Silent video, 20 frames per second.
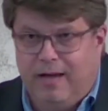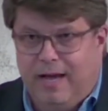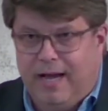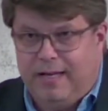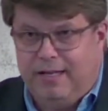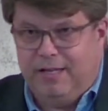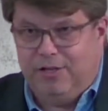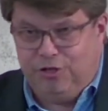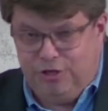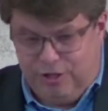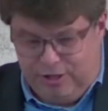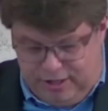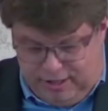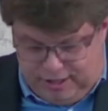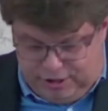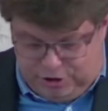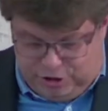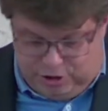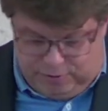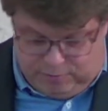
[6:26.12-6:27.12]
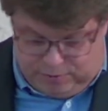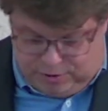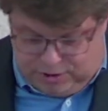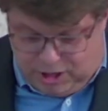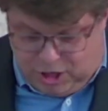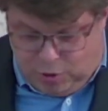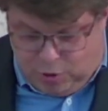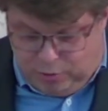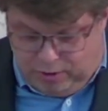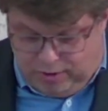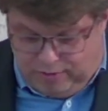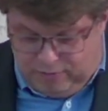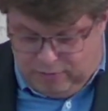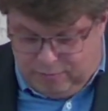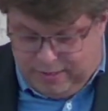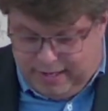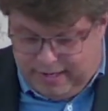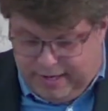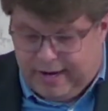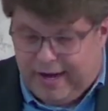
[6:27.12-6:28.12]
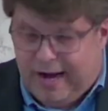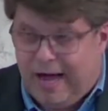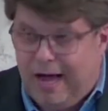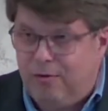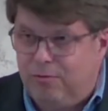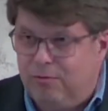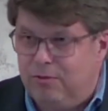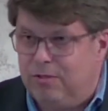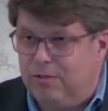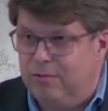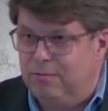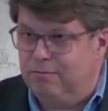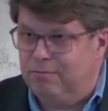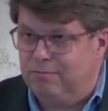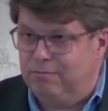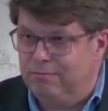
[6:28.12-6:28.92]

Additionally, she was the only woman around.